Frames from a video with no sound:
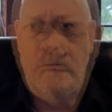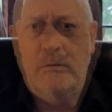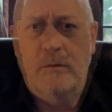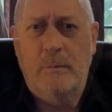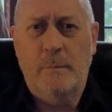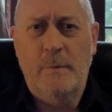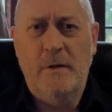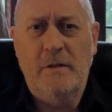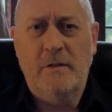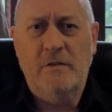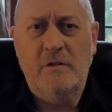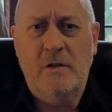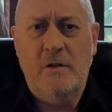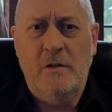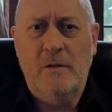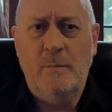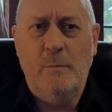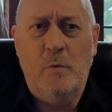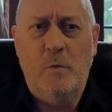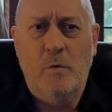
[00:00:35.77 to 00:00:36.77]
A big
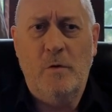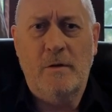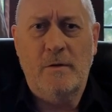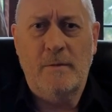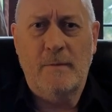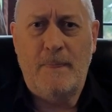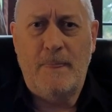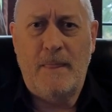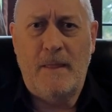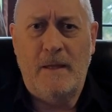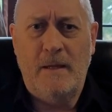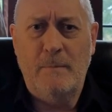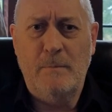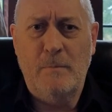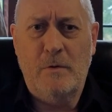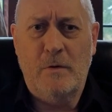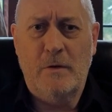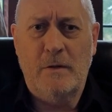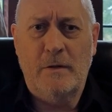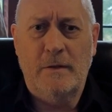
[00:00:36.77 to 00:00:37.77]
turning point in
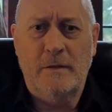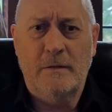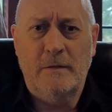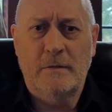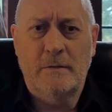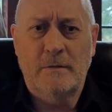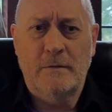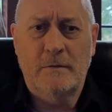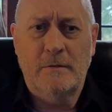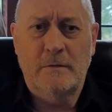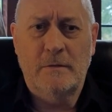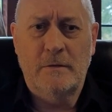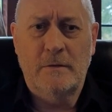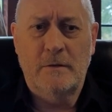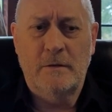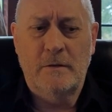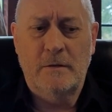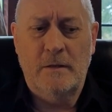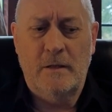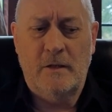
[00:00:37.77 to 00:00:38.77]
my
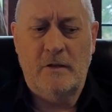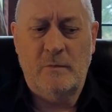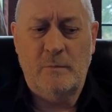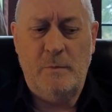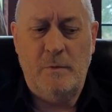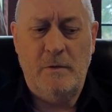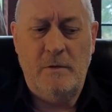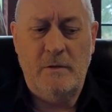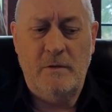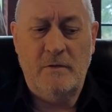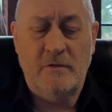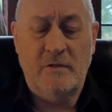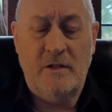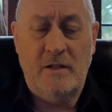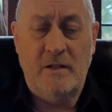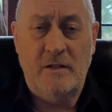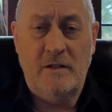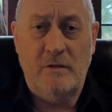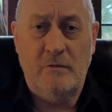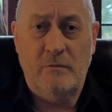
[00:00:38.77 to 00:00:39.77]
experience
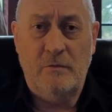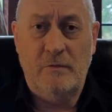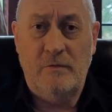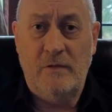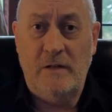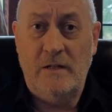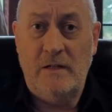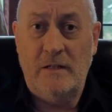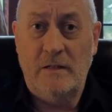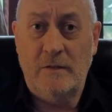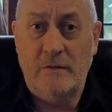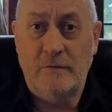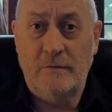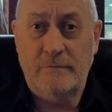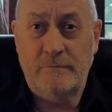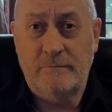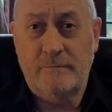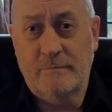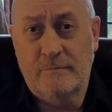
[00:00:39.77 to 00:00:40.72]
and the revealing of